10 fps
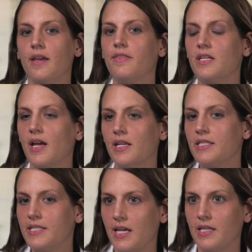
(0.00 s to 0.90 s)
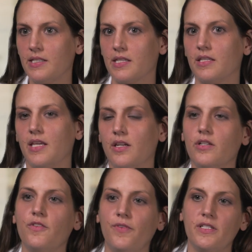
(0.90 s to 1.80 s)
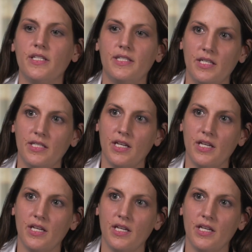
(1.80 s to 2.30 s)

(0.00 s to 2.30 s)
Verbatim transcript: In the United States, the Centers for Disease